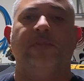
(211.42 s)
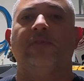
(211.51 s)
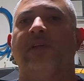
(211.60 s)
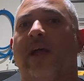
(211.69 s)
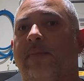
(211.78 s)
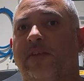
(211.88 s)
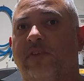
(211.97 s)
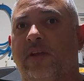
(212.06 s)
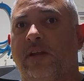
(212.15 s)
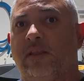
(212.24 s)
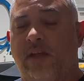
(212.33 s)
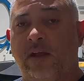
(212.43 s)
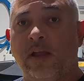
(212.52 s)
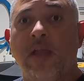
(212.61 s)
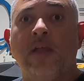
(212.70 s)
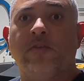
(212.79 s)
you damage
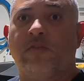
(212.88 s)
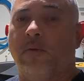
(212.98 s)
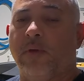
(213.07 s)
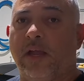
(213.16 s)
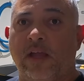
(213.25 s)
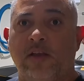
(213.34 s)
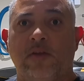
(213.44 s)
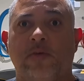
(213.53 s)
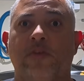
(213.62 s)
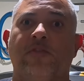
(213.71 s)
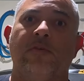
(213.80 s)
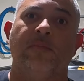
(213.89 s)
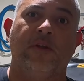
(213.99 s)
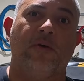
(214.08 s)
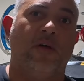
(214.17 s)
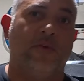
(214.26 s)
anything. So again, you're
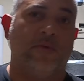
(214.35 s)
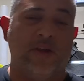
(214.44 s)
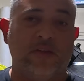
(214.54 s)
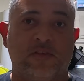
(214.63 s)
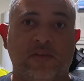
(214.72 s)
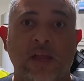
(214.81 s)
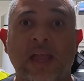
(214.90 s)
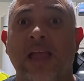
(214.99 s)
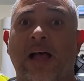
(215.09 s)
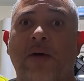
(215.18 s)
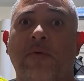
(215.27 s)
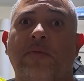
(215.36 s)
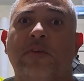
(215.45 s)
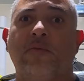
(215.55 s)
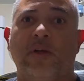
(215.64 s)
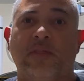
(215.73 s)
assuming all the risk. However,
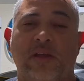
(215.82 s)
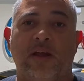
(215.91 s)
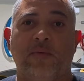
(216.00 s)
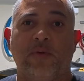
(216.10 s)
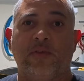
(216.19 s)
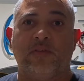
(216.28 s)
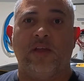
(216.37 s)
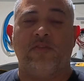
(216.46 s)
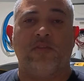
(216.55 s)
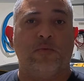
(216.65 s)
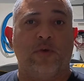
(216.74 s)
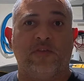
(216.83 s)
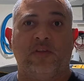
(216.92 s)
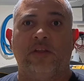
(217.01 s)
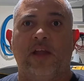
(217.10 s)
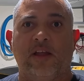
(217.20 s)
the one thing I will say is the worst
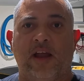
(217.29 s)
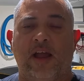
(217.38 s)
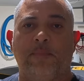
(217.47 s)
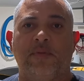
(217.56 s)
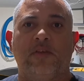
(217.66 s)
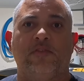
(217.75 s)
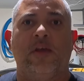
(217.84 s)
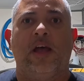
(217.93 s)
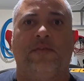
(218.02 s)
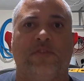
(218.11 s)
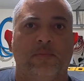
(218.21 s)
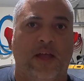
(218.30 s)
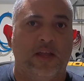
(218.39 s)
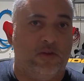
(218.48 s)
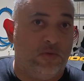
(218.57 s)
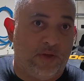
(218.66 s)
thing that can happen is you have to
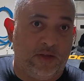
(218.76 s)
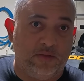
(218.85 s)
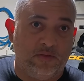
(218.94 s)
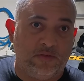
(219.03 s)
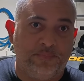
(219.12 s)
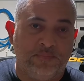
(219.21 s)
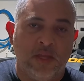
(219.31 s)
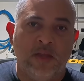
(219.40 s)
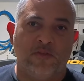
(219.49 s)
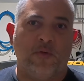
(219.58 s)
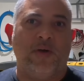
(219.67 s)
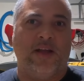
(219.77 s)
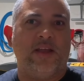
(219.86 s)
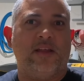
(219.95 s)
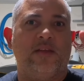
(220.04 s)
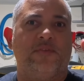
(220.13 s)
buy new buttons. So why
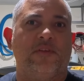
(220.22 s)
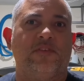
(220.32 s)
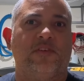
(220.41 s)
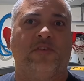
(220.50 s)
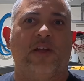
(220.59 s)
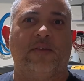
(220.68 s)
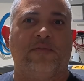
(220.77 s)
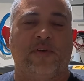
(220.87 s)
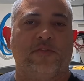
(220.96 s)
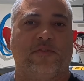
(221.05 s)
not give this a shot first,